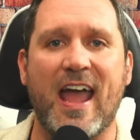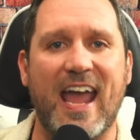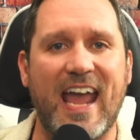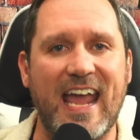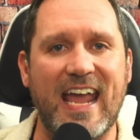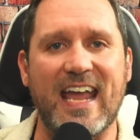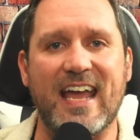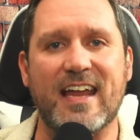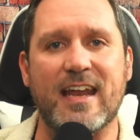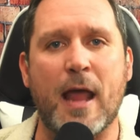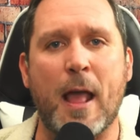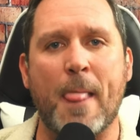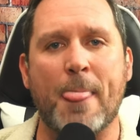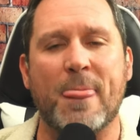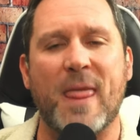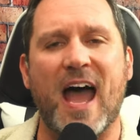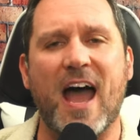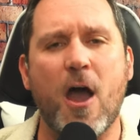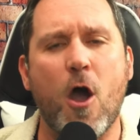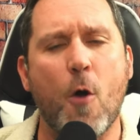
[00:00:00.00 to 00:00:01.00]
And
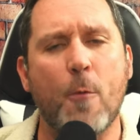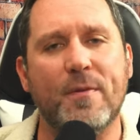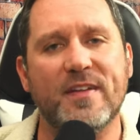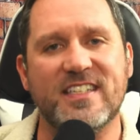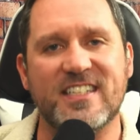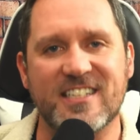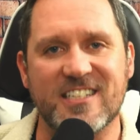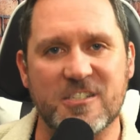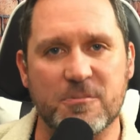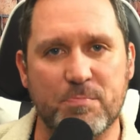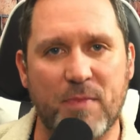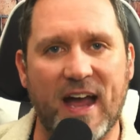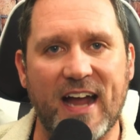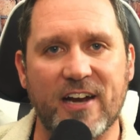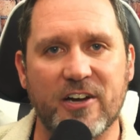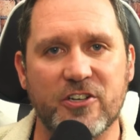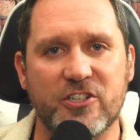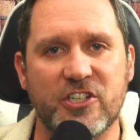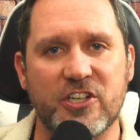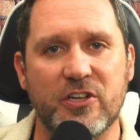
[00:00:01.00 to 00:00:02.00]
I hope it's
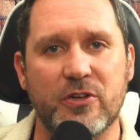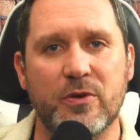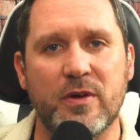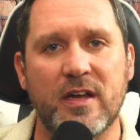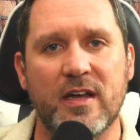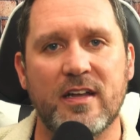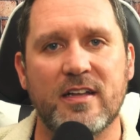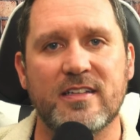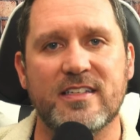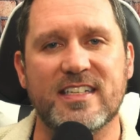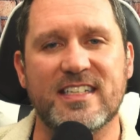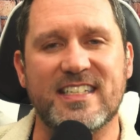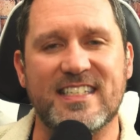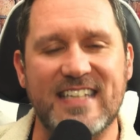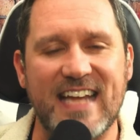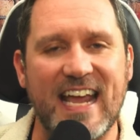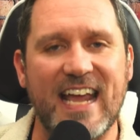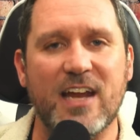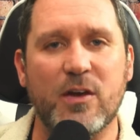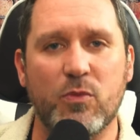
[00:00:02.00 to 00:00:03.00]
inspired you to
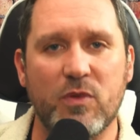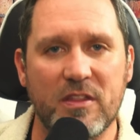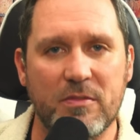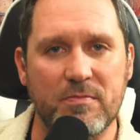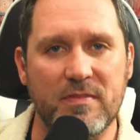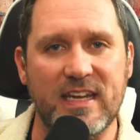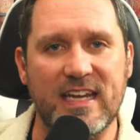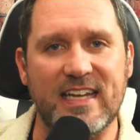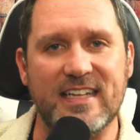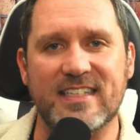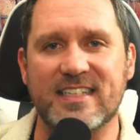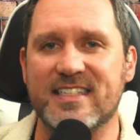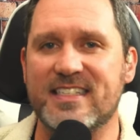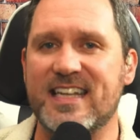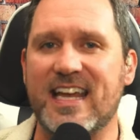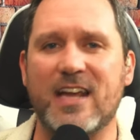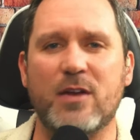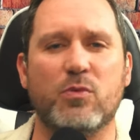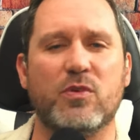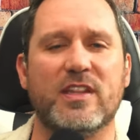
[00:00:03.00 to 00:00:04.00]
stand with me, to
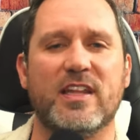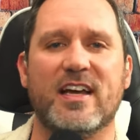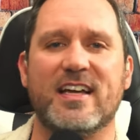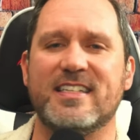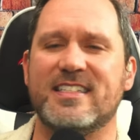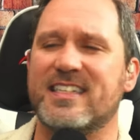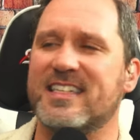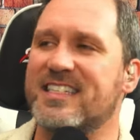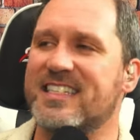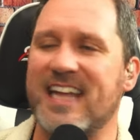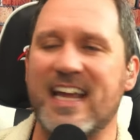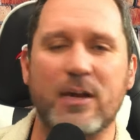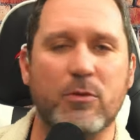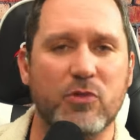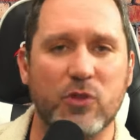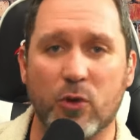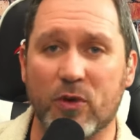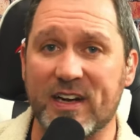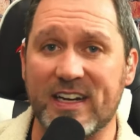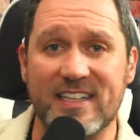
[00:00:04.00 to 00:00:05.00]
stand with us, to stand with
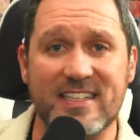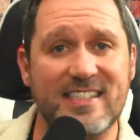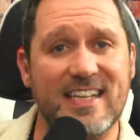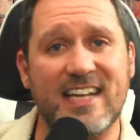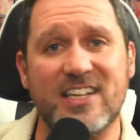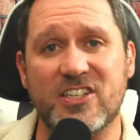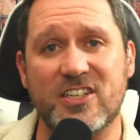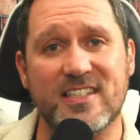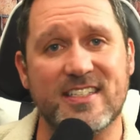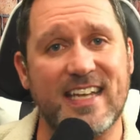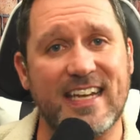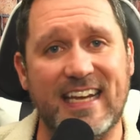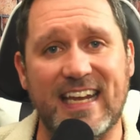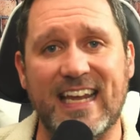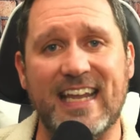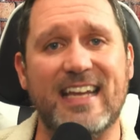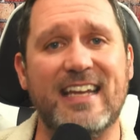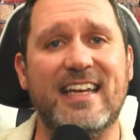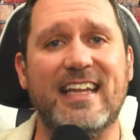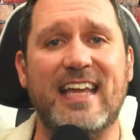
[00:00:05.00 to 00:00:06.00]
organizations like
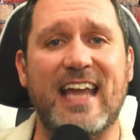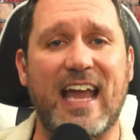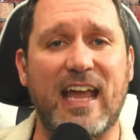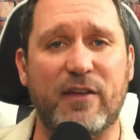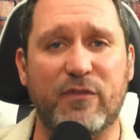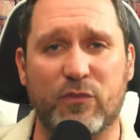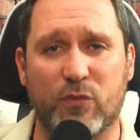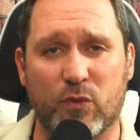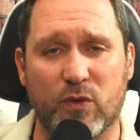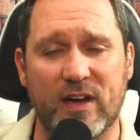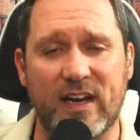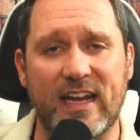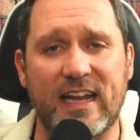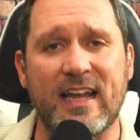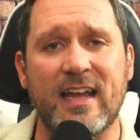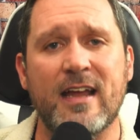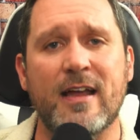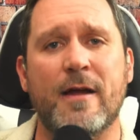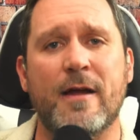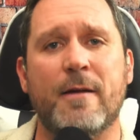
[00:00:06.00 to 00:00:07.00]
NDA Free,
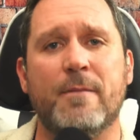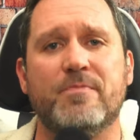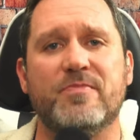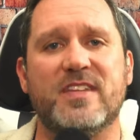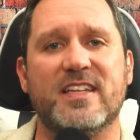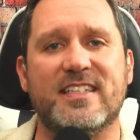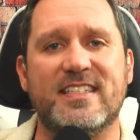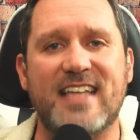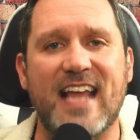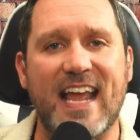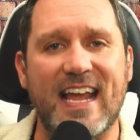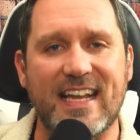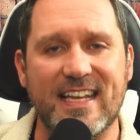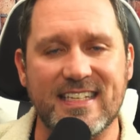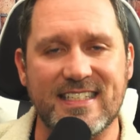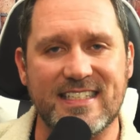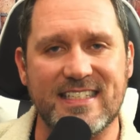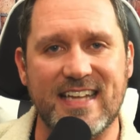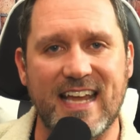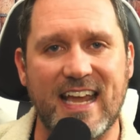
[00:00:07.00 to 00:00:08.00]
to take a
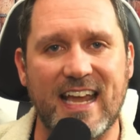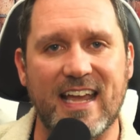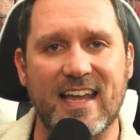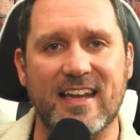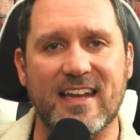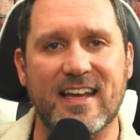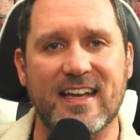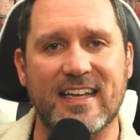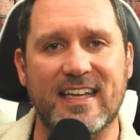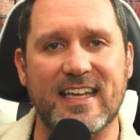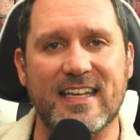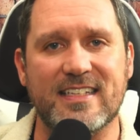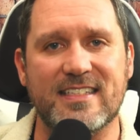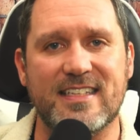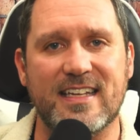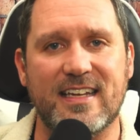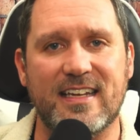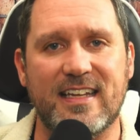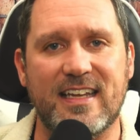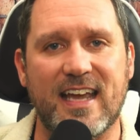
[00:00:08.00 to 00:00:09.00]
stand against
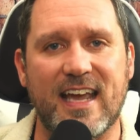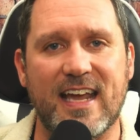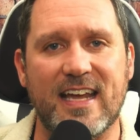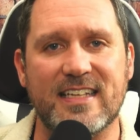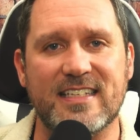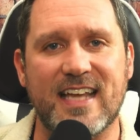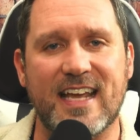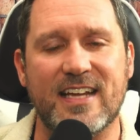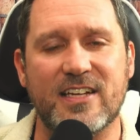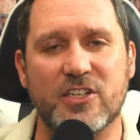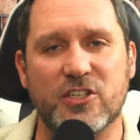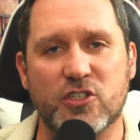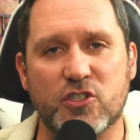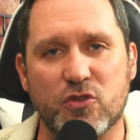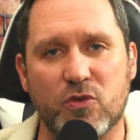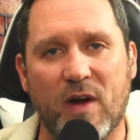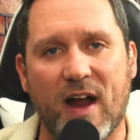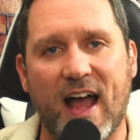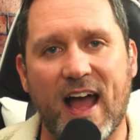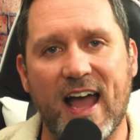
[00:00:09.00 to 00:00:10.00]
NDAs and to
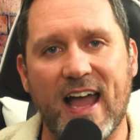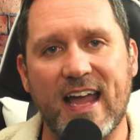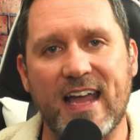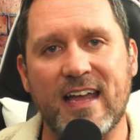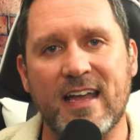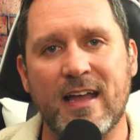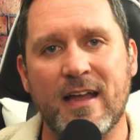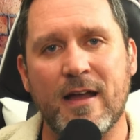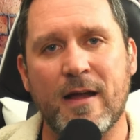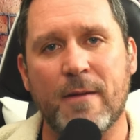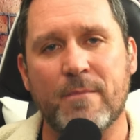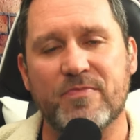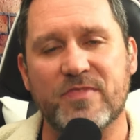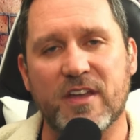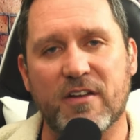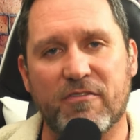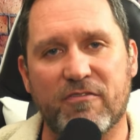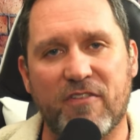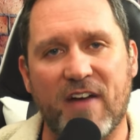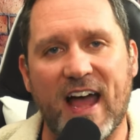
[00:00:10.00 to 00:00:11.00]
try
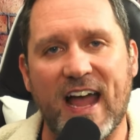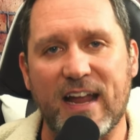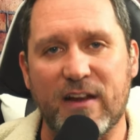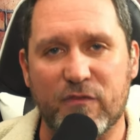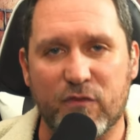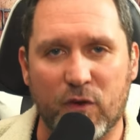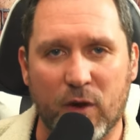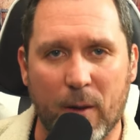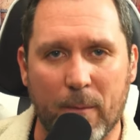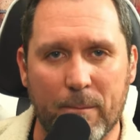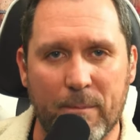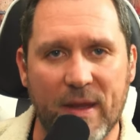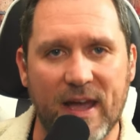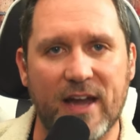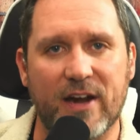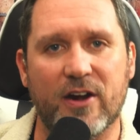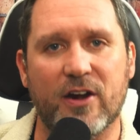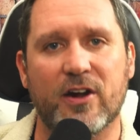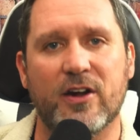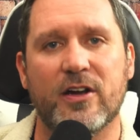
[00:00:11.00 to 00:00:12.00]
to fight for a
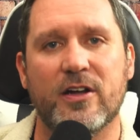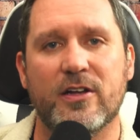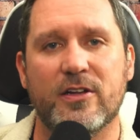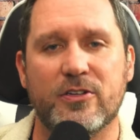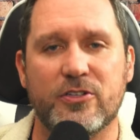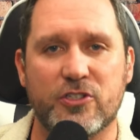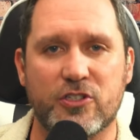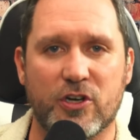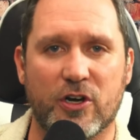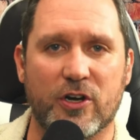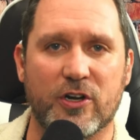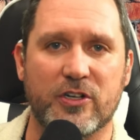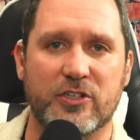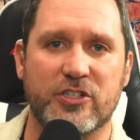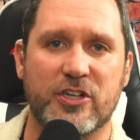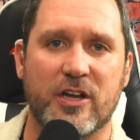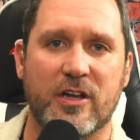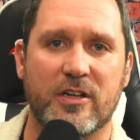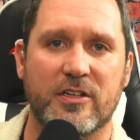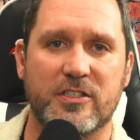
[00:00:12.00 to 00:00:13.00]
better
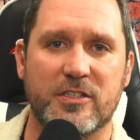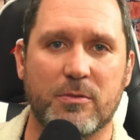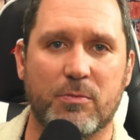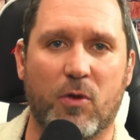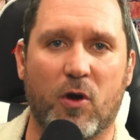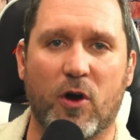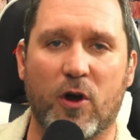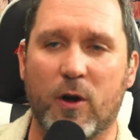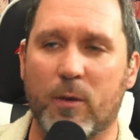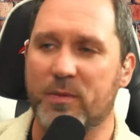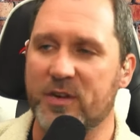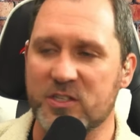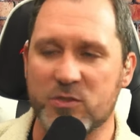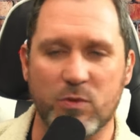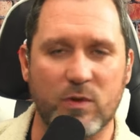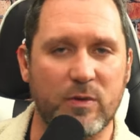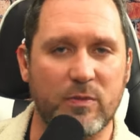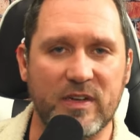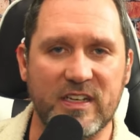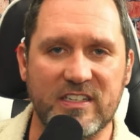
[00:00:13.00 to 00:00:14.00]
church tomorrow. Because
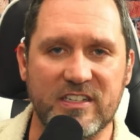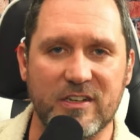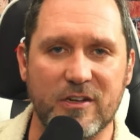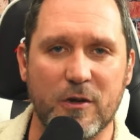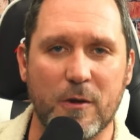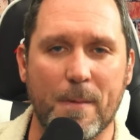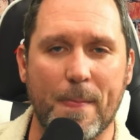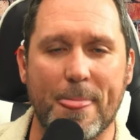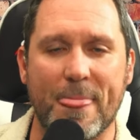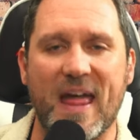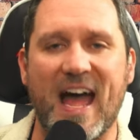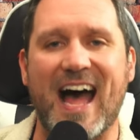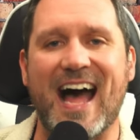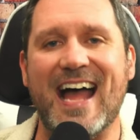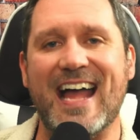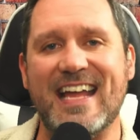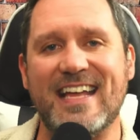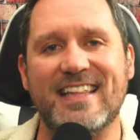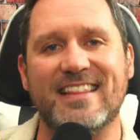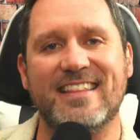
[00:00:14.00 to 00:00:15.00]
when we do,
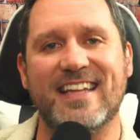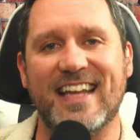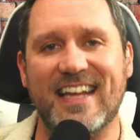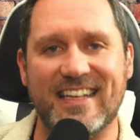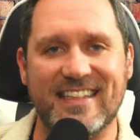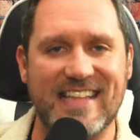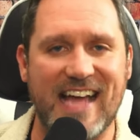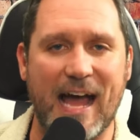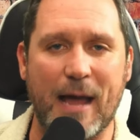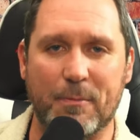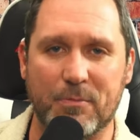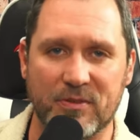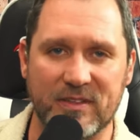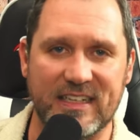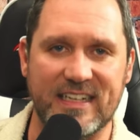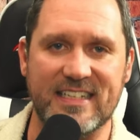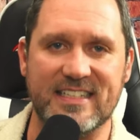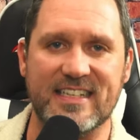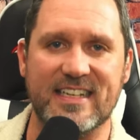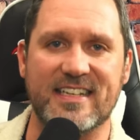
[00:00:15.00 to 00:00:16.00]
I think that
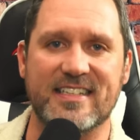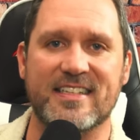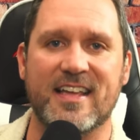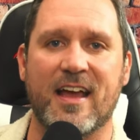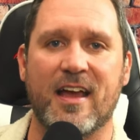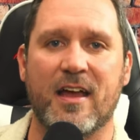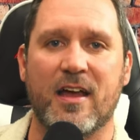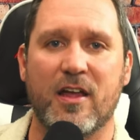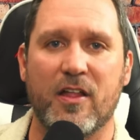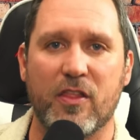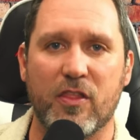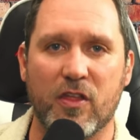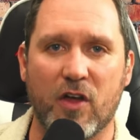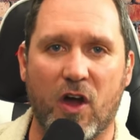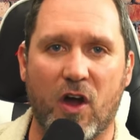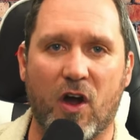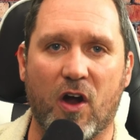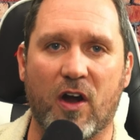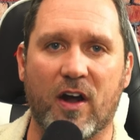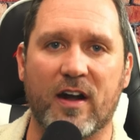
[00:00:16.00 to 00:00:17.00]
pleases the
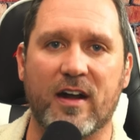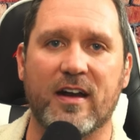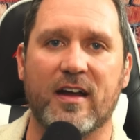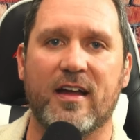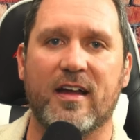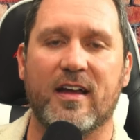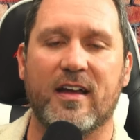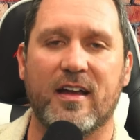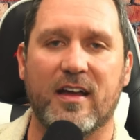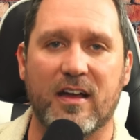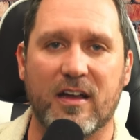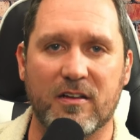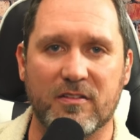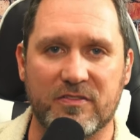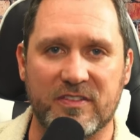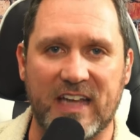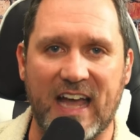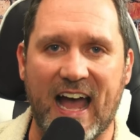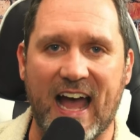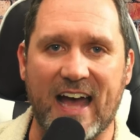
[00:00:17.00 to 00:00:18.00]
heart
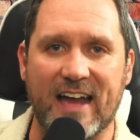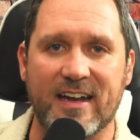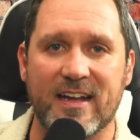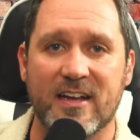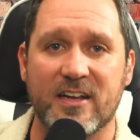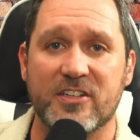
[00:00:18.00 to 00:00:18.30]
of God.